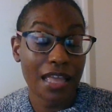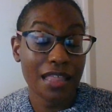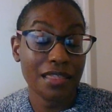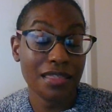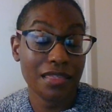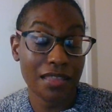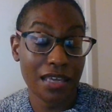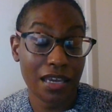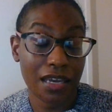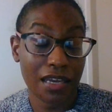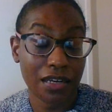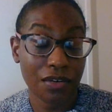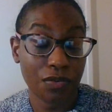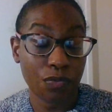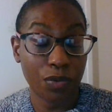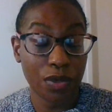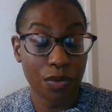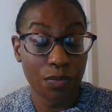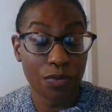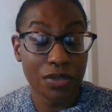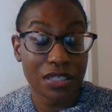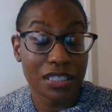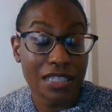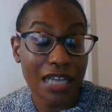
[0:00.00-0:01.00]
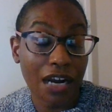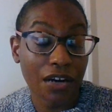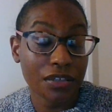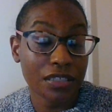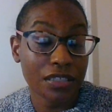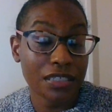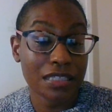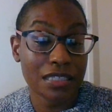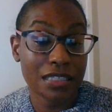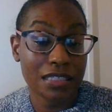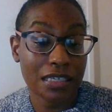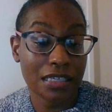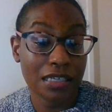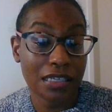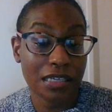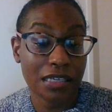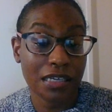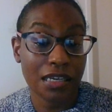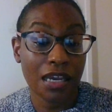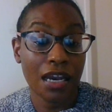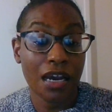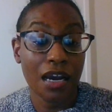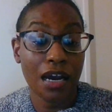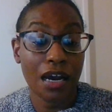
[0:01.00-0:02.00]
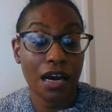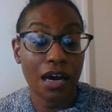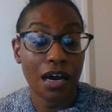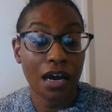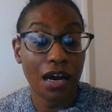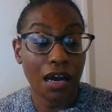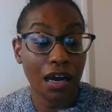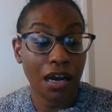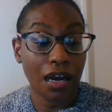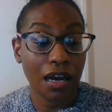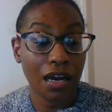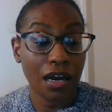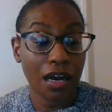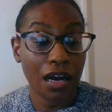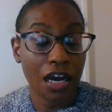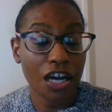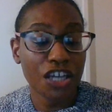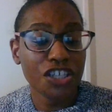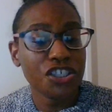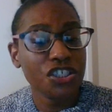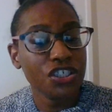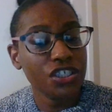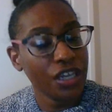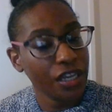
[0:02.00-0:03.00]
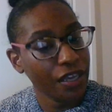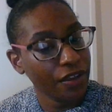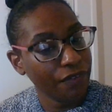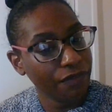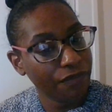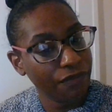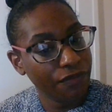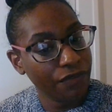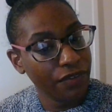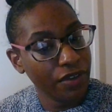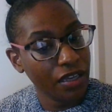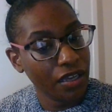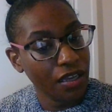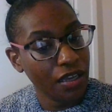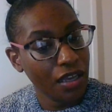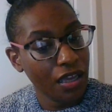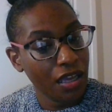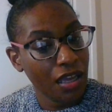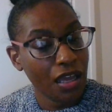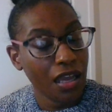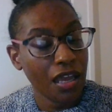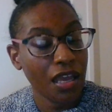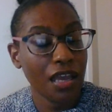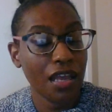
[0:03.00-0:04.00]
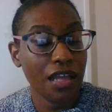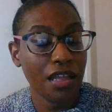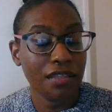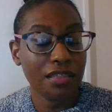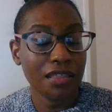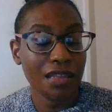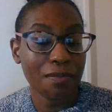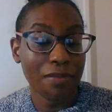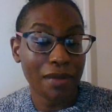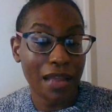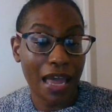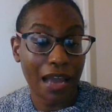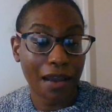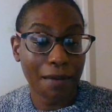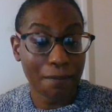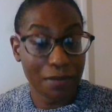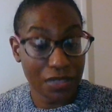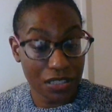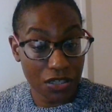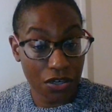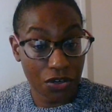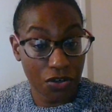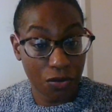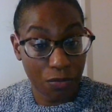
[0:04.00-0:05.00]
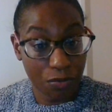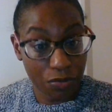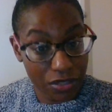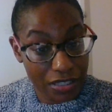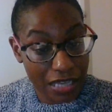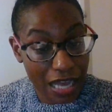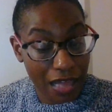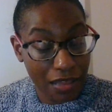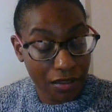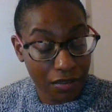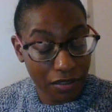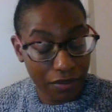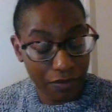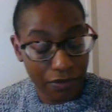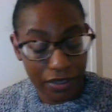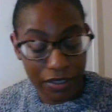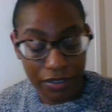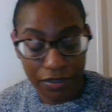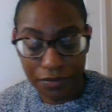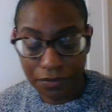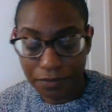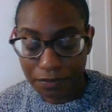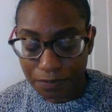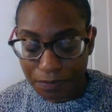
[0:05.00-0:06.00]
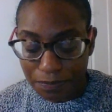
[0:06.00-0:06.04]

then we would start to see a shift in the Black maternal mortality rate.